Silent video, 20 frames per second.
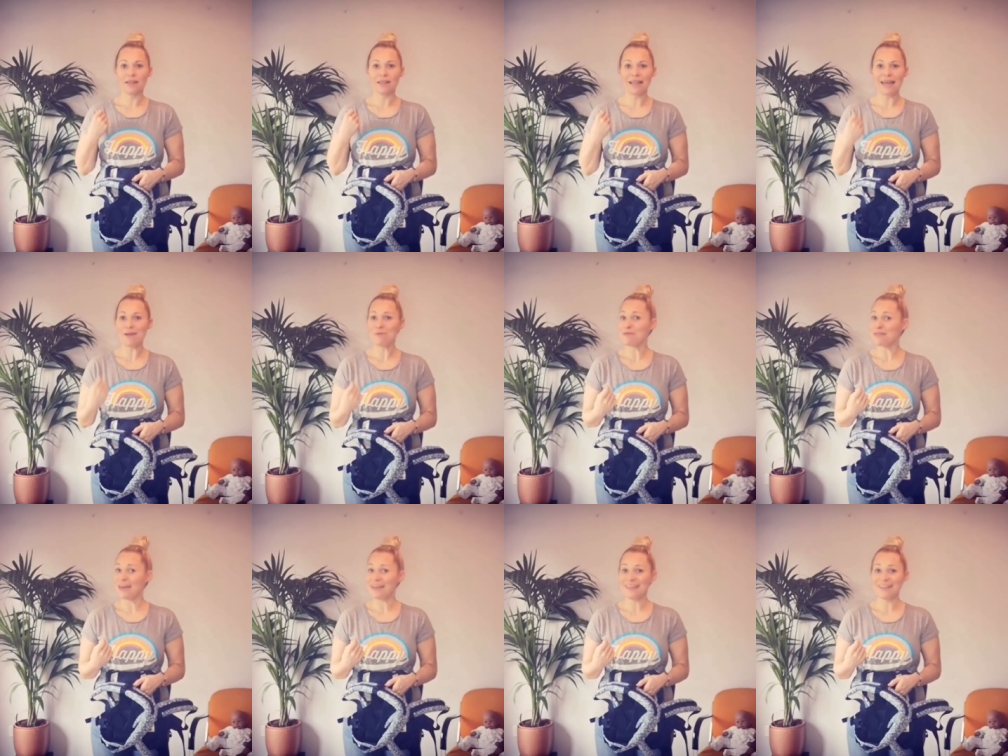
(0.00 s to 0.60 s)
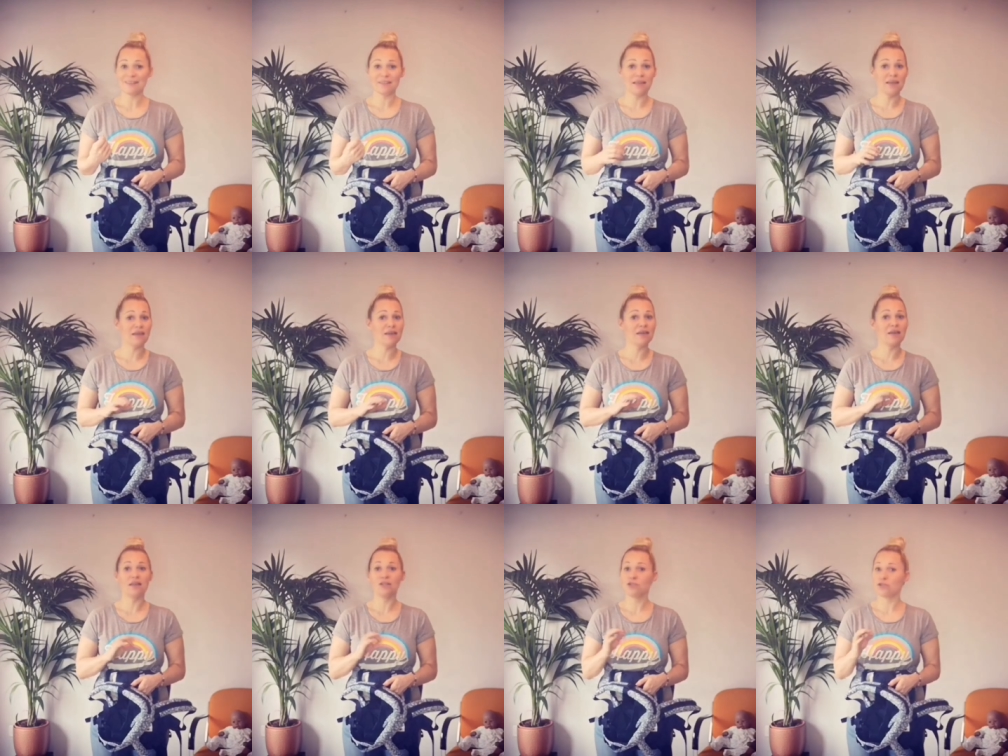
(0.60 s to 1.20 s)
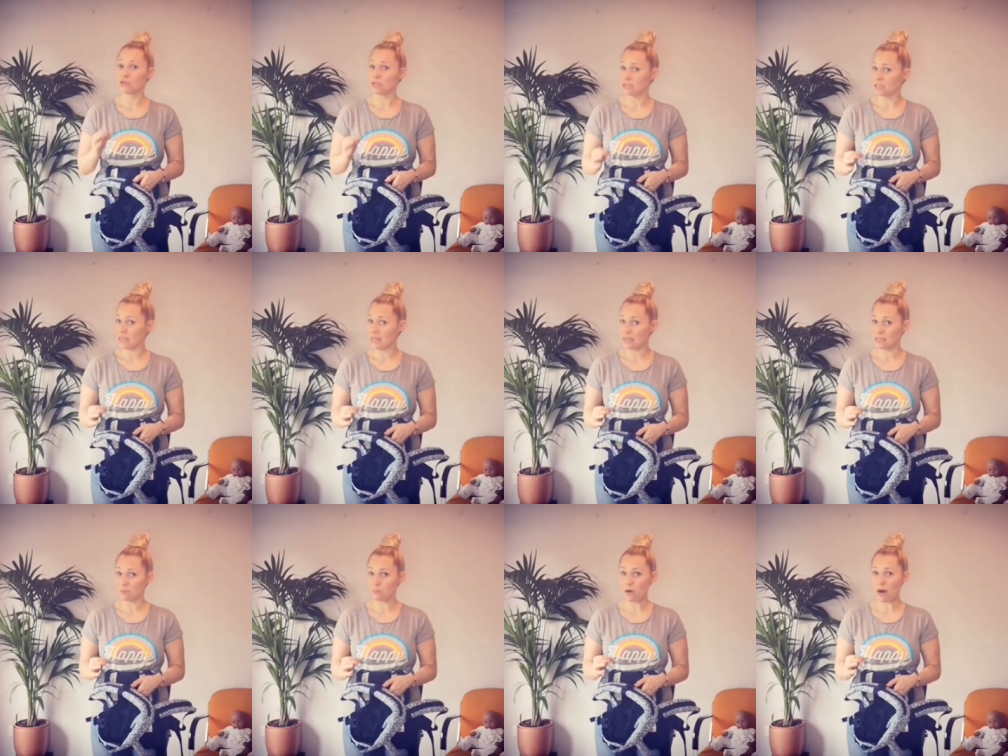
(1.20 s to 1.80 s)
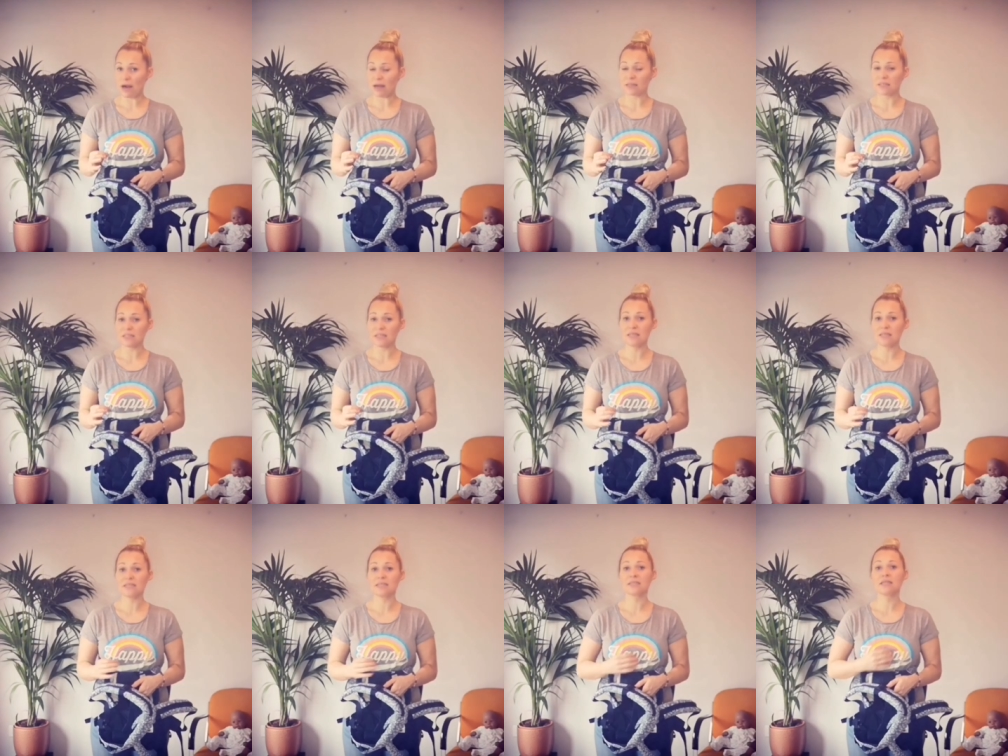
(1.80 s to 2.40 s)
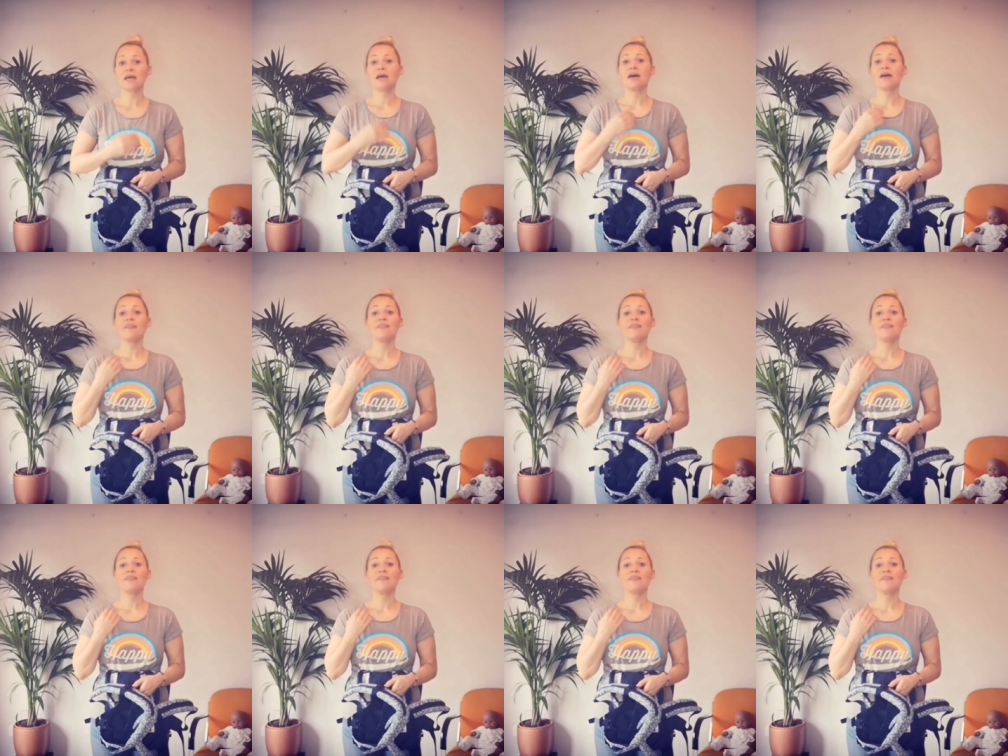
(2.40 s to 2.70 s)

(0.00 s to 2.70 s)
Like with anything, it just takes practice.